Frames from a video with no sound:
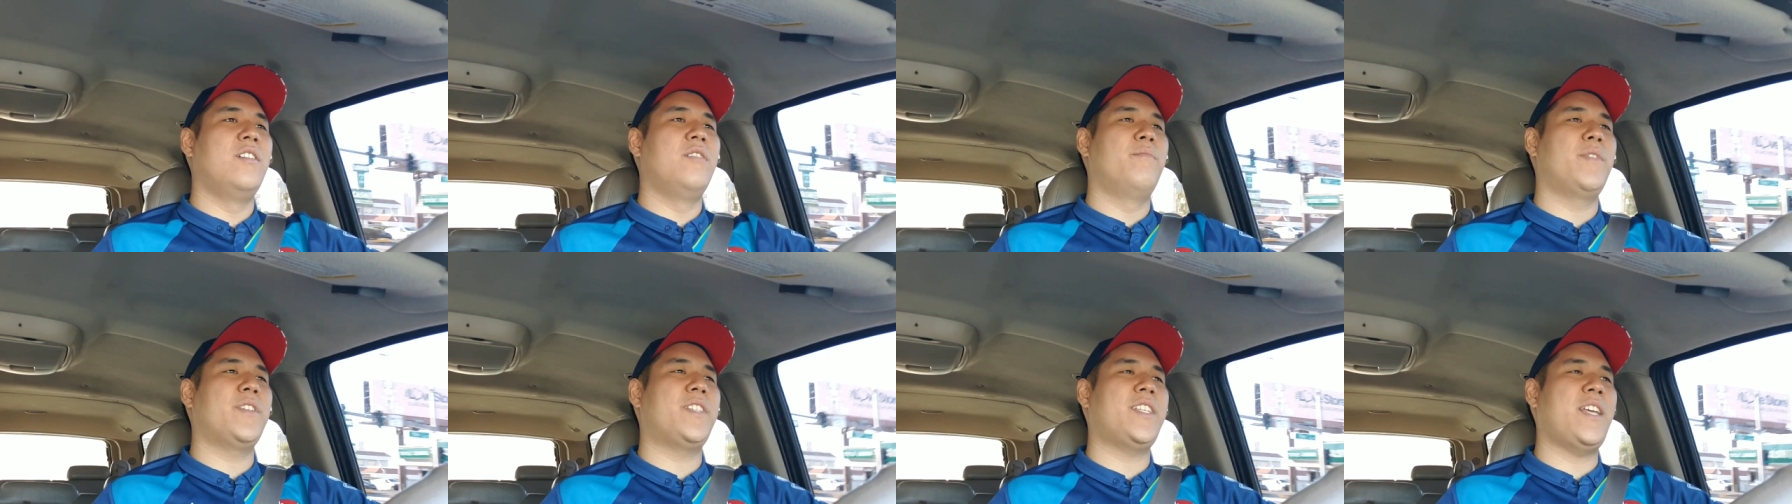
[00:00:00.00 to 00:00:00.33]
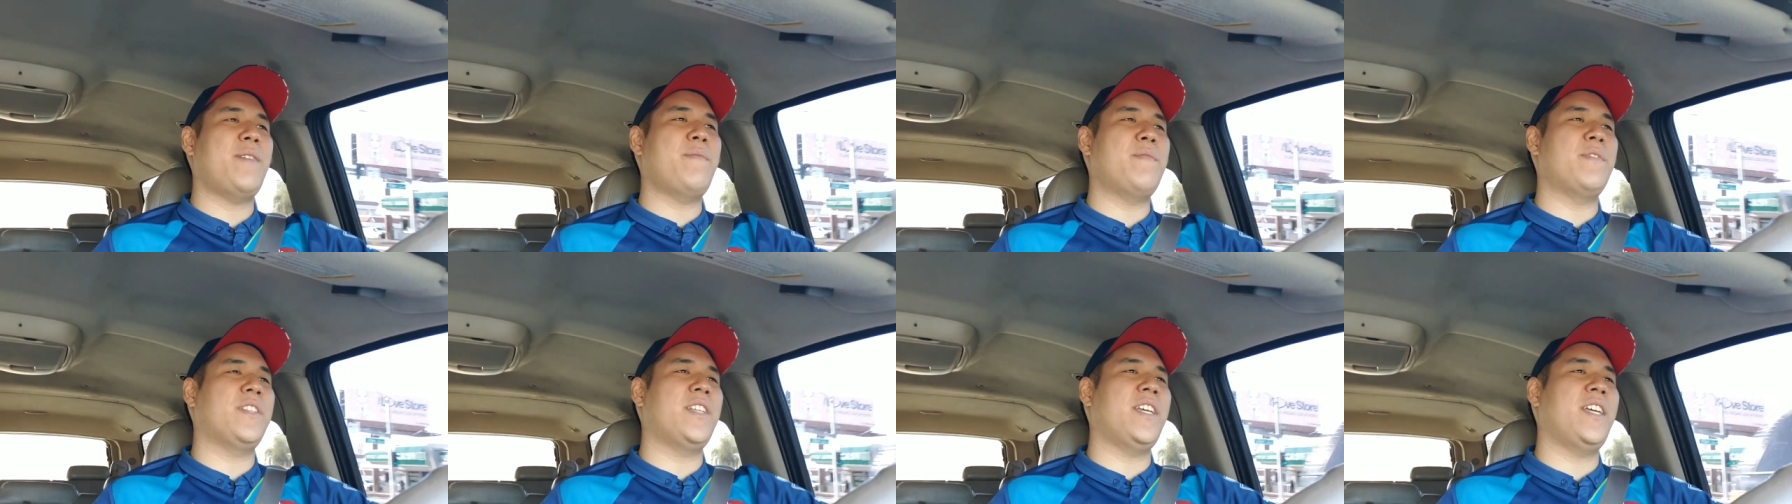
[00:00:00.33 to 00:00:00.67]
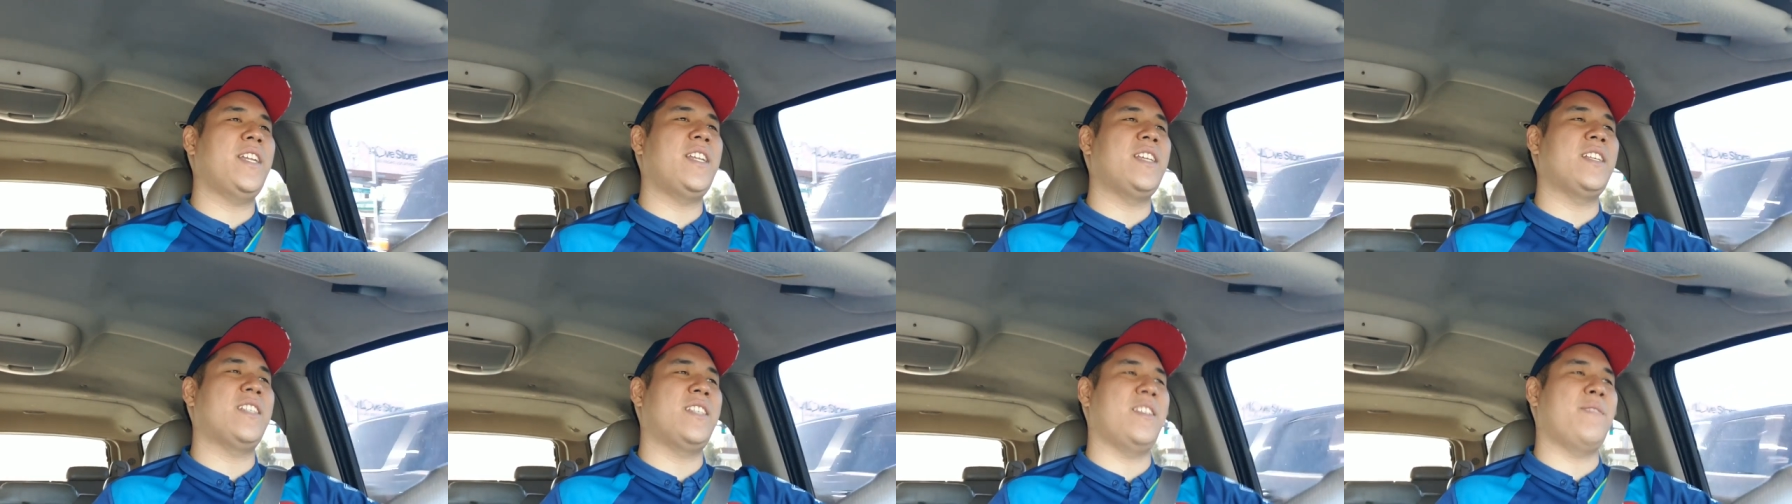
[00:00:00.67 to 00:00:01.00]
But
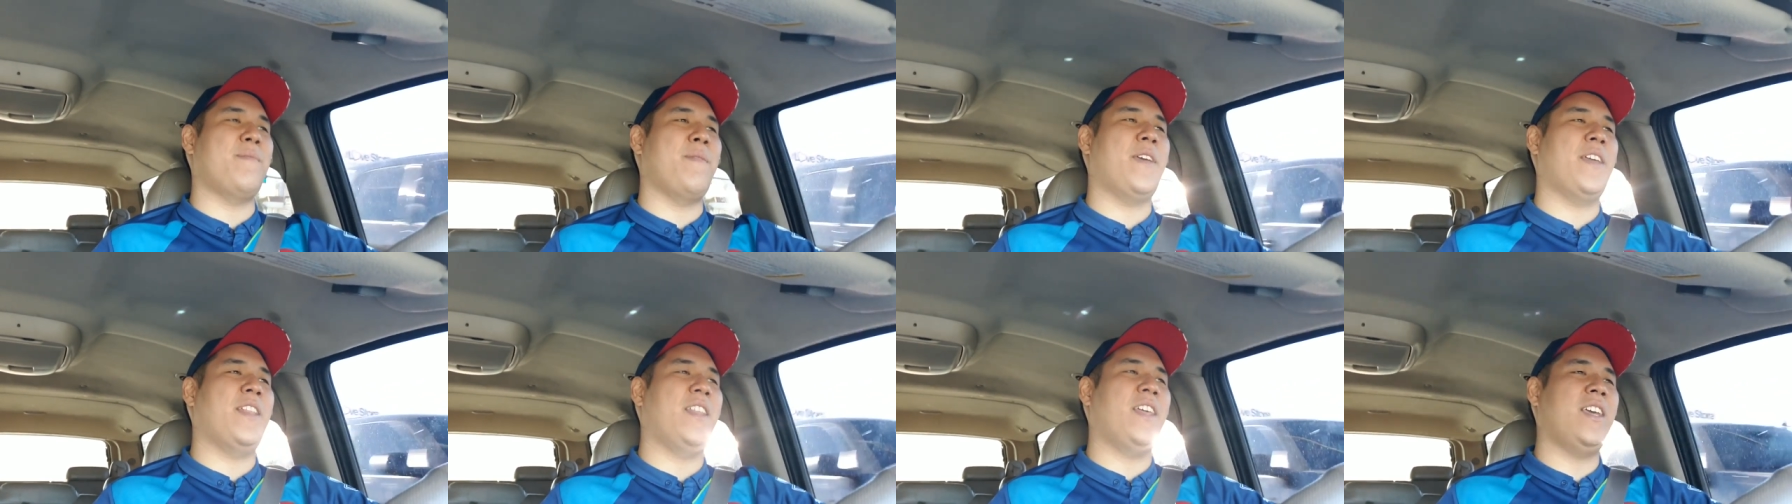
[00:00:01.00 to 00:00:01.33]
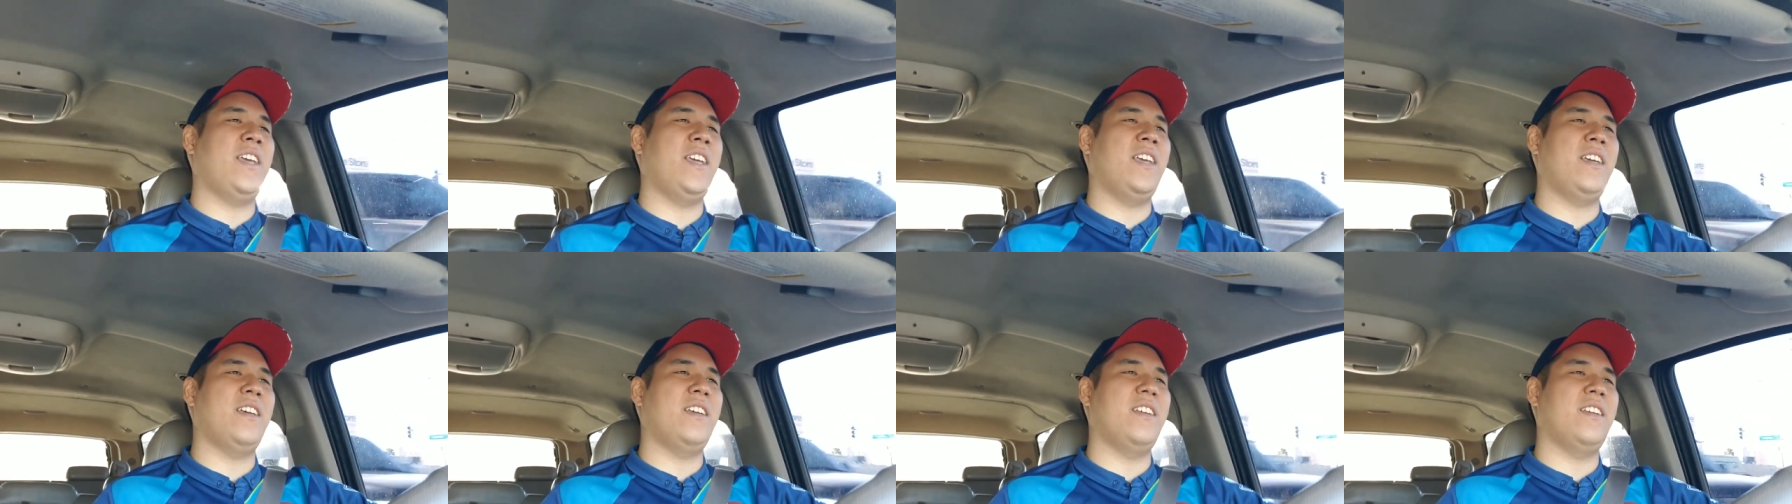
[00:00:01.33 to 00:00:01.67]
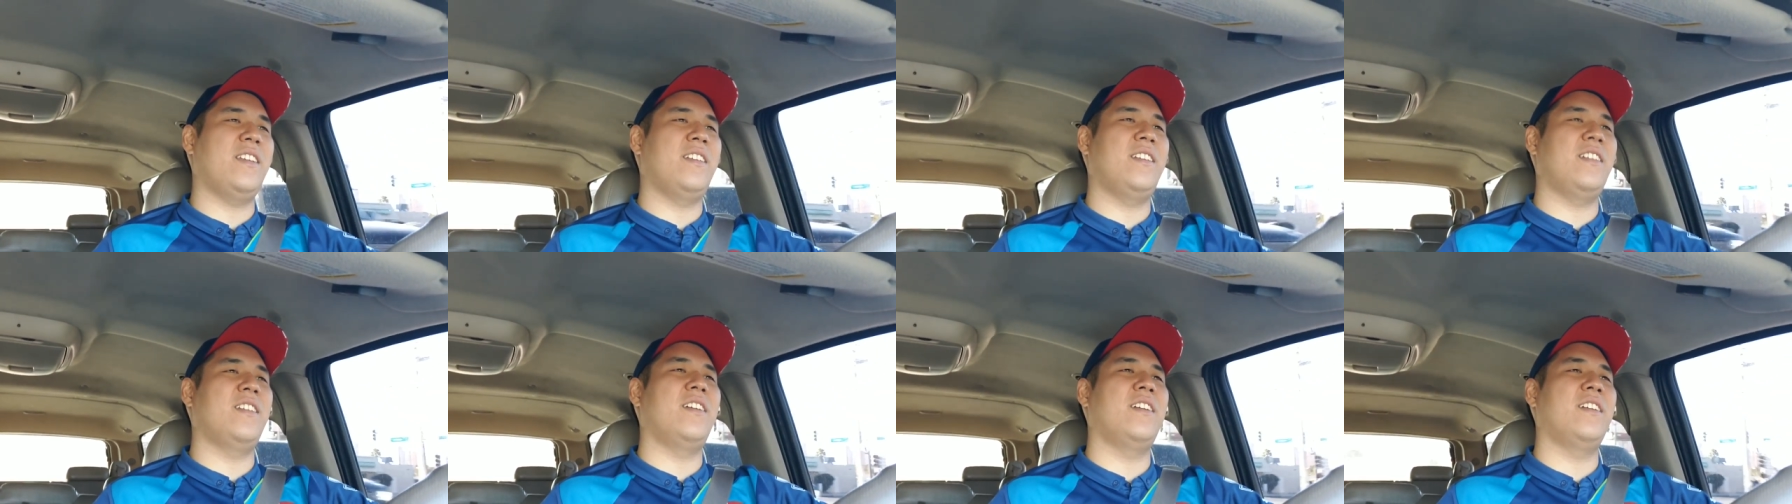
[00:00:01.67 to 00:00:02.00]
simultaneously, man,
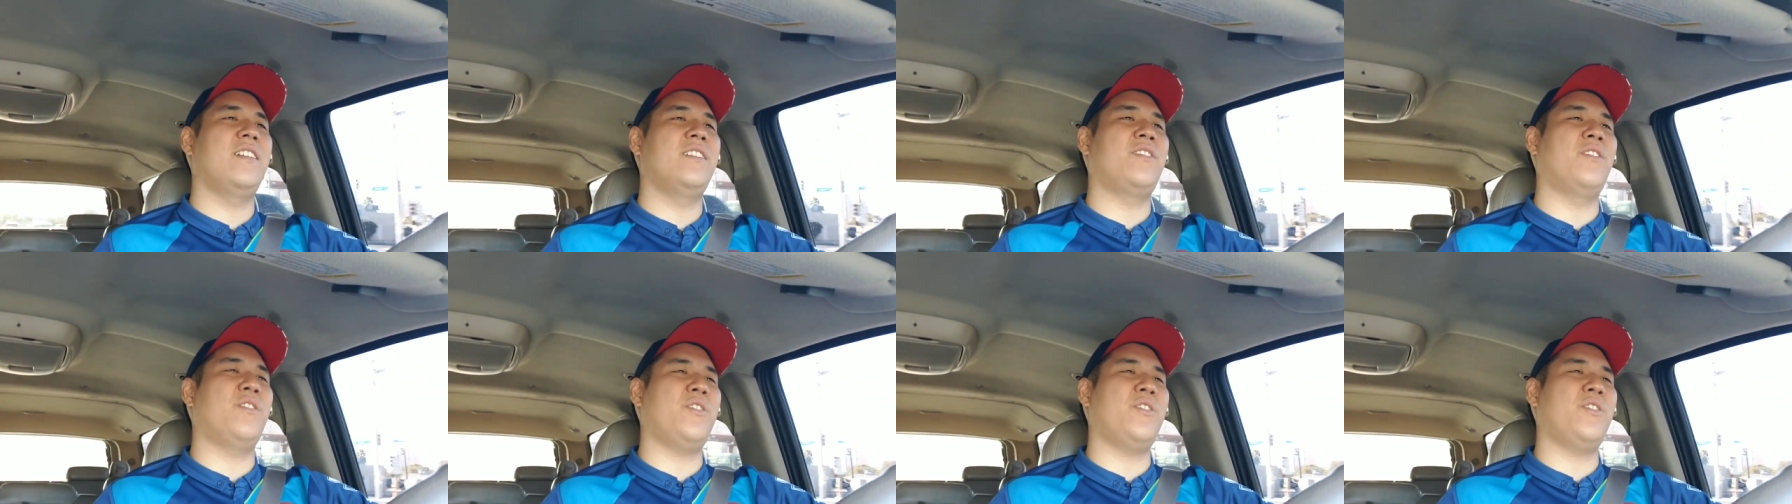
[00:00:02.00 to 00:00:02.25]
like,